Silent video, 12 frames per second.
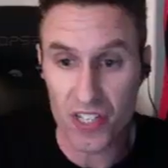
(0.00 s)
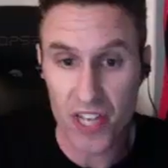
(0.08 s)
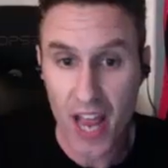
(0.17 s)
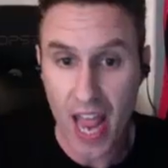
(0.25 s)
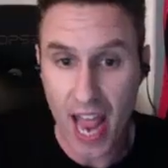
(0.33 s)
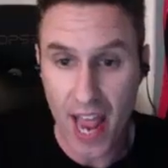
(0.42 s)

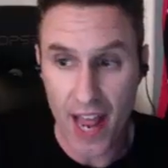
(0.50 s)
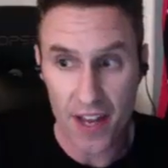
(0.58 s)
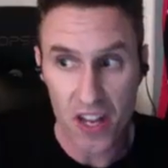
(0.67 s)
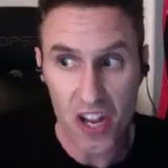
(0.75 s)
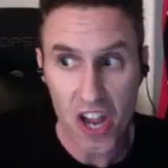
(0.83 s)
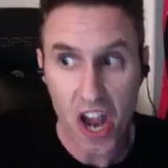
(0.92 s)

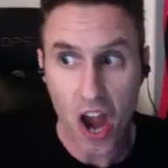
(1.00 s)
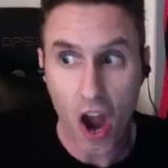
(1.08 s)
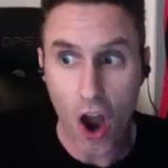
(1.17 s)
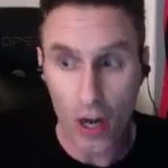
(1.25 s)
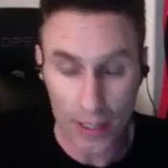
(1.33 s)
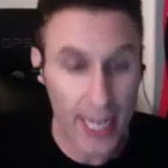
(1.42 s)
and
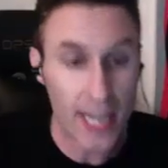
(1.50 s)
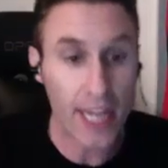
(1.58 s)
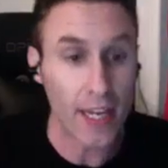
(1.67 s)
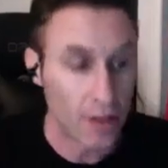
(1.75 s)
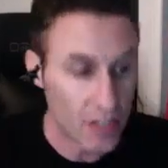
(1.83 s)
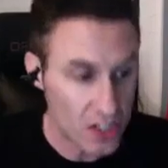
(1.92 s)
are
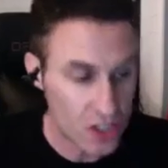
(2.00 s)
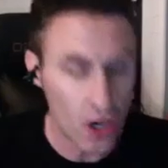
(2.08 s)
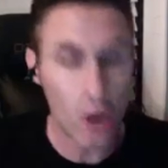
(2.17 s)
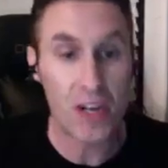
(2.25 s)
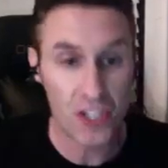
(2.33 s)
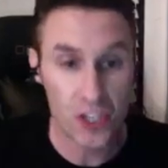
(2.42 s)
getting so
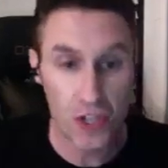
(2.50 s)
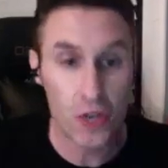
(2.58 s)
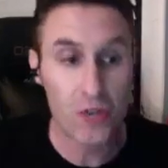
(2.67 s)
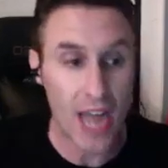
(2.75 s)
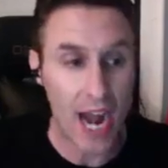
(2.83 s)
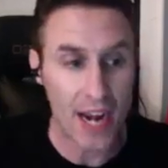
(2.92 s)
much
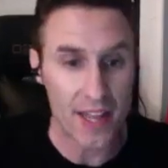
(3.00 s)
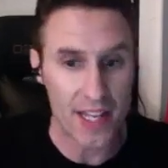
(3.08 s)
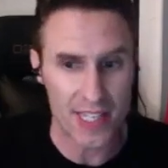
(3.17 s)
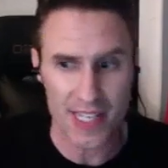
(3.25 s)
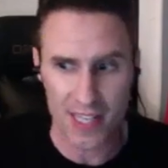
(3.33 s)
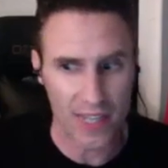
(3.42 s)
juice out of
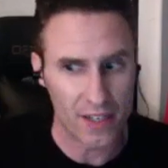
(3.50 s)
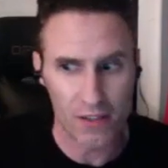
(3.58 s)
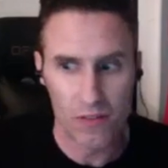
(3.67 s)
this. It's like,